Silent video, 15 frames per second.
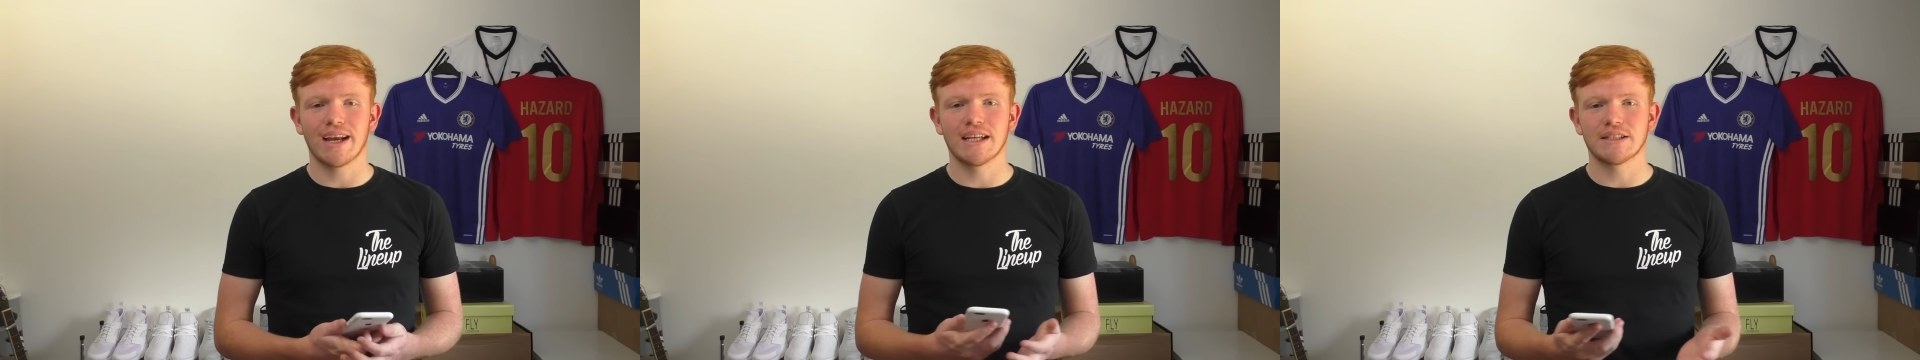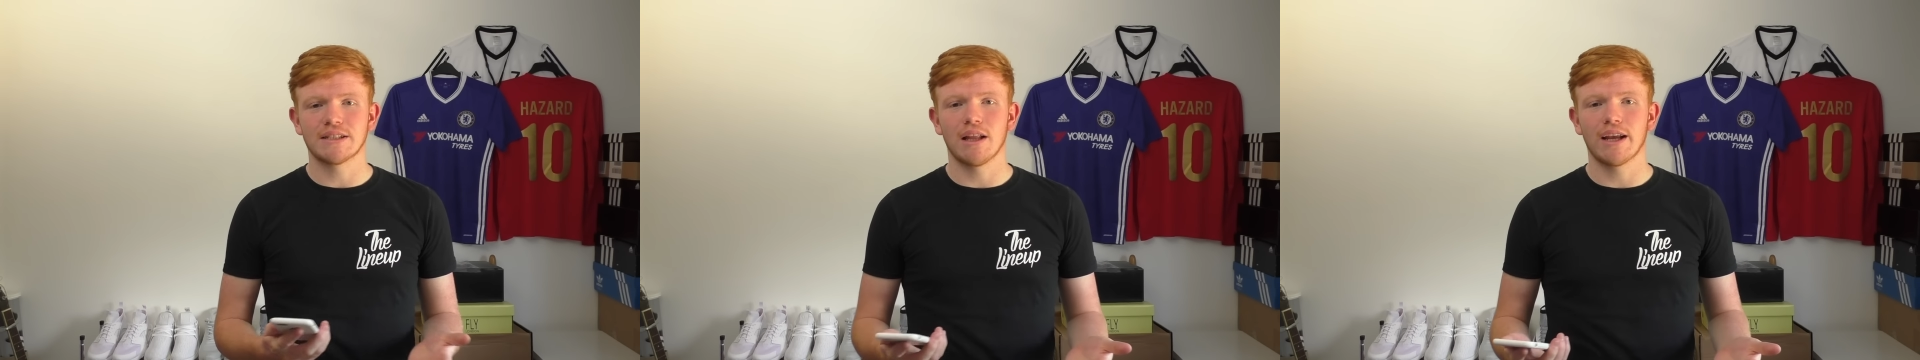
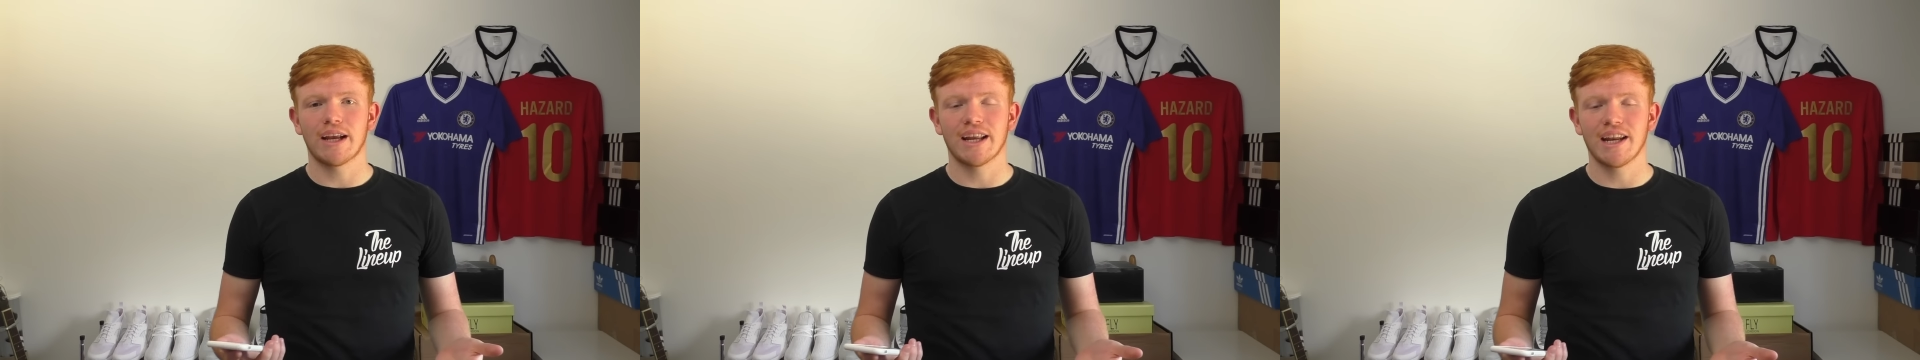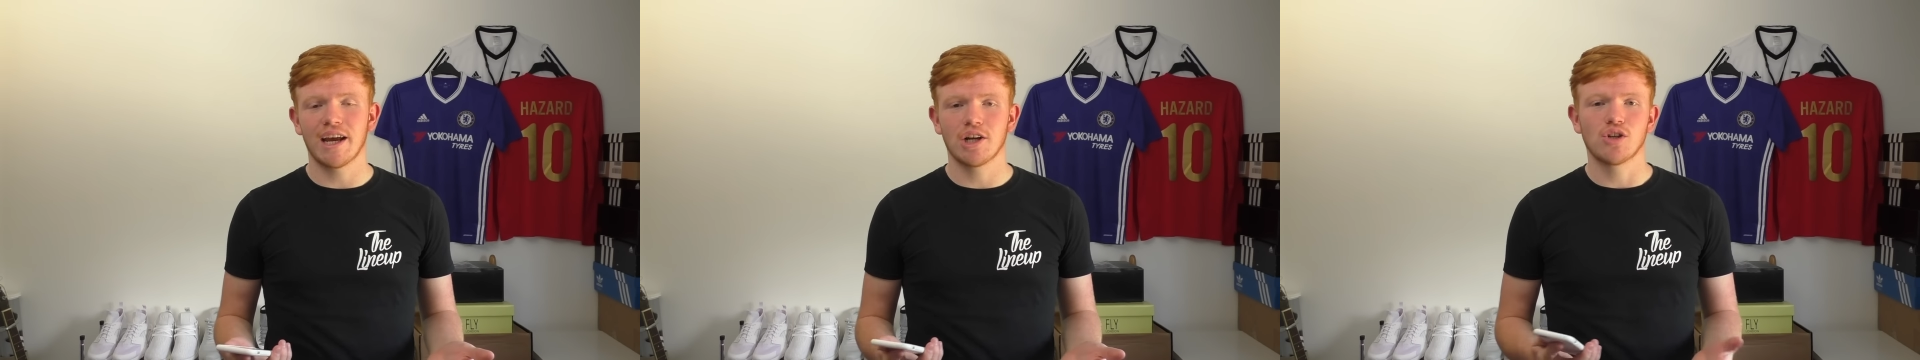it's
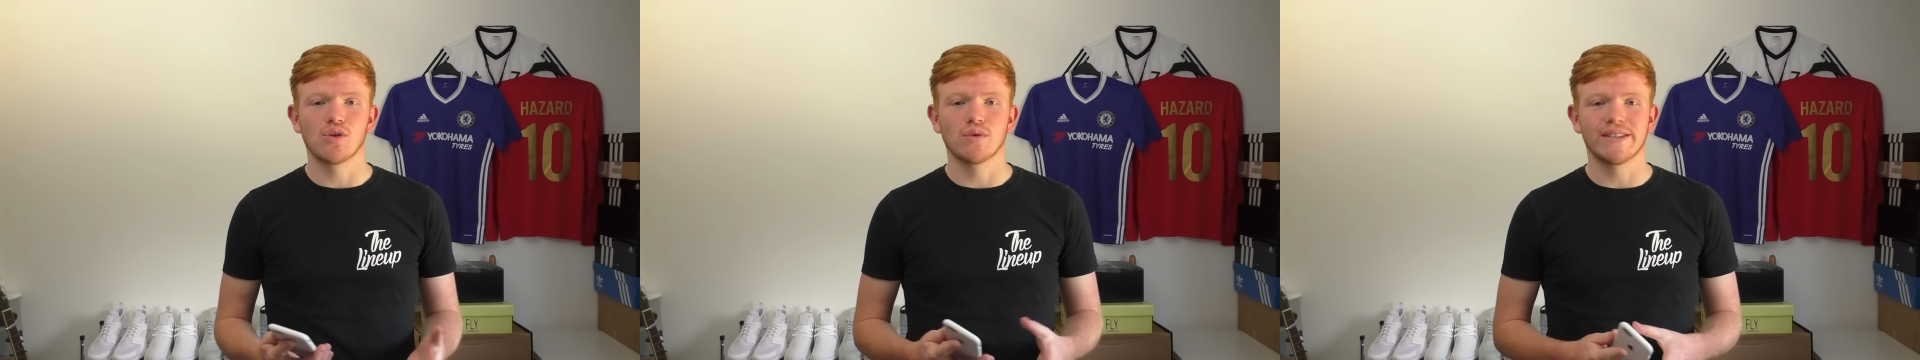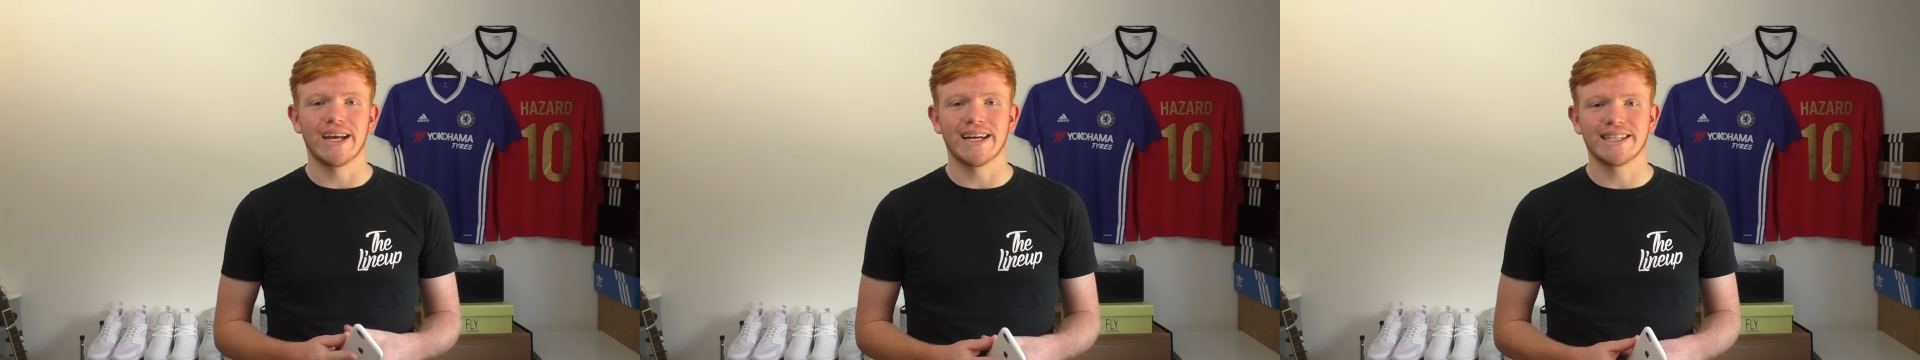like a
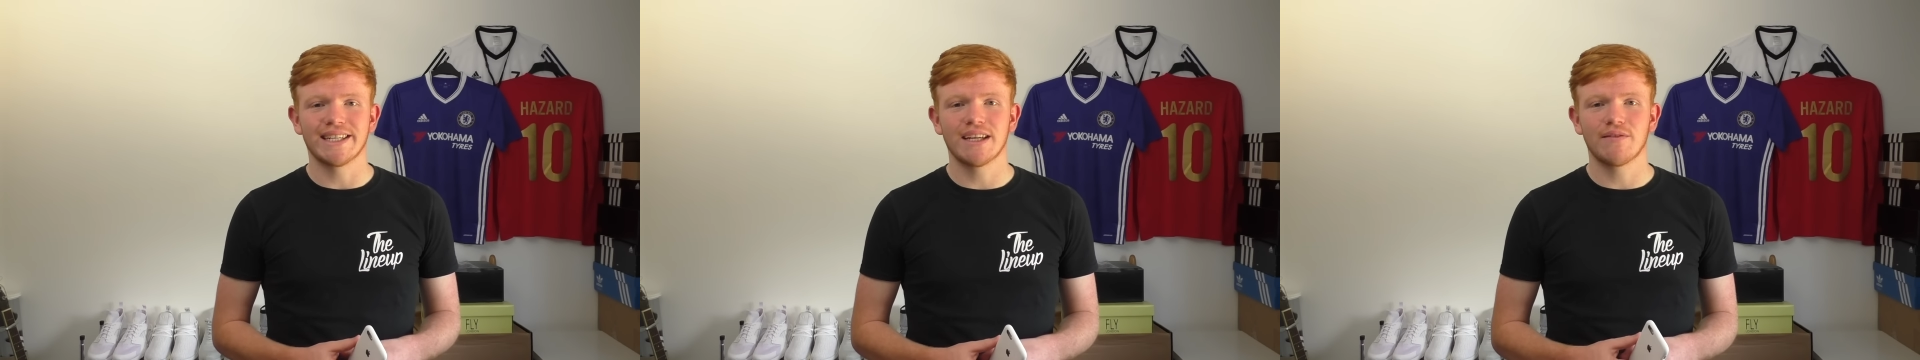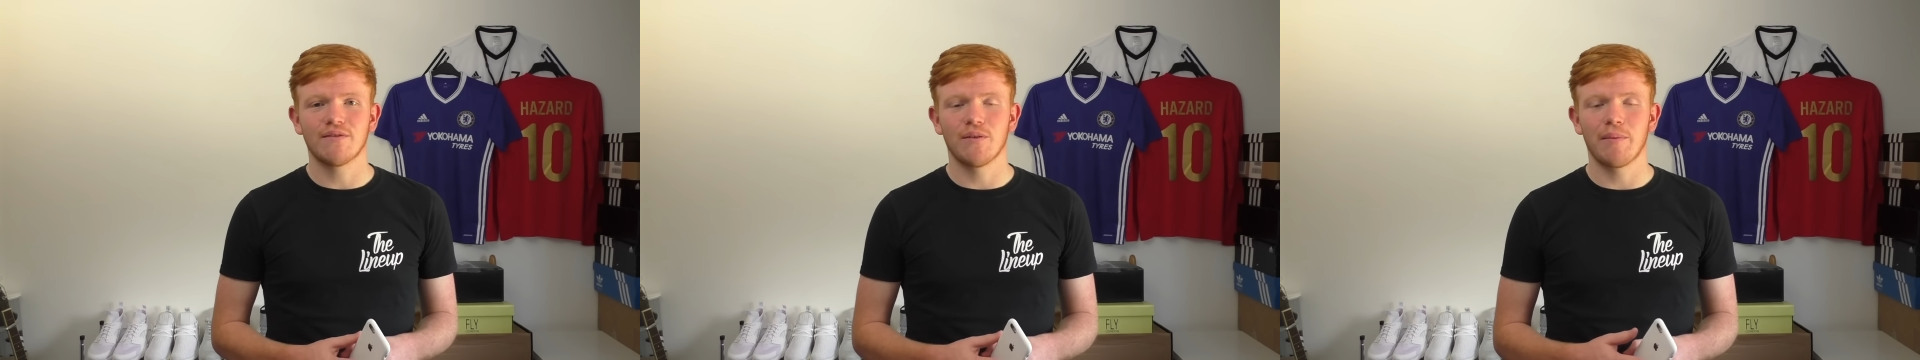natural
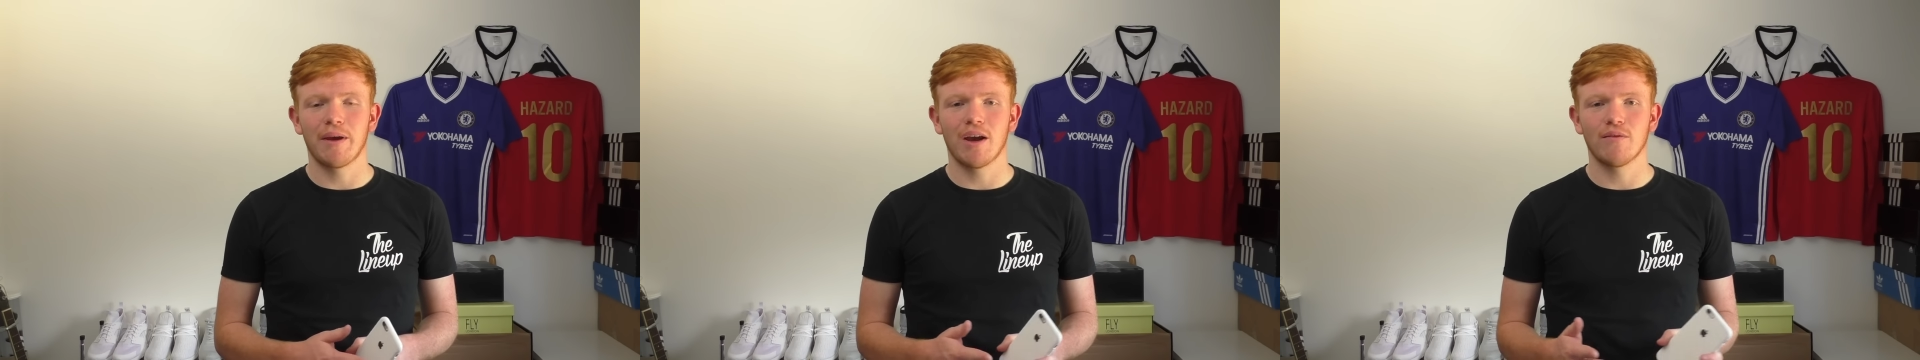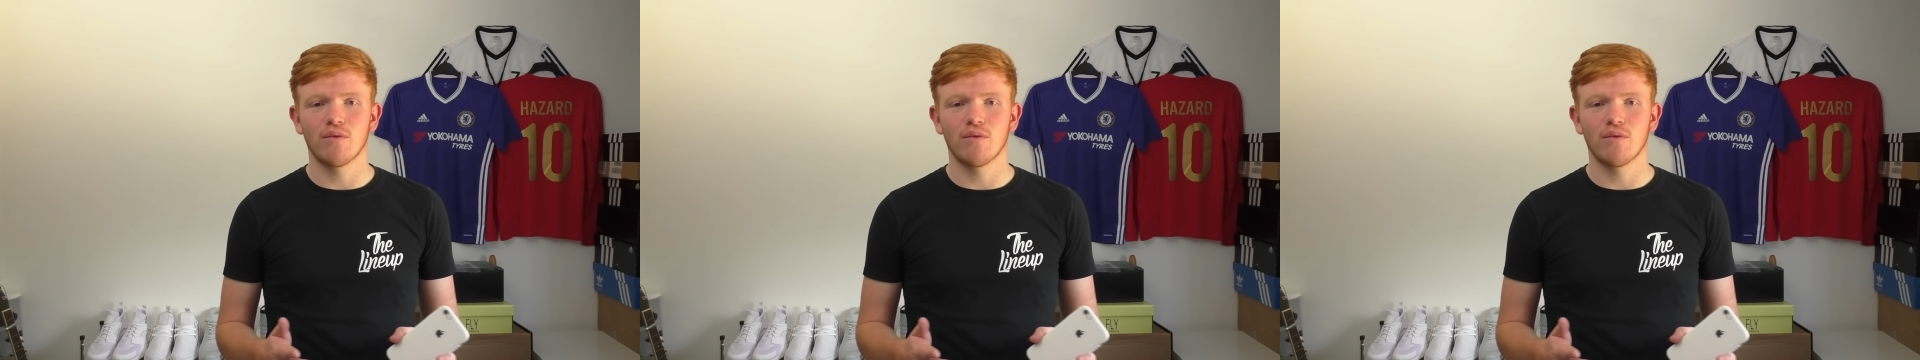technique for me.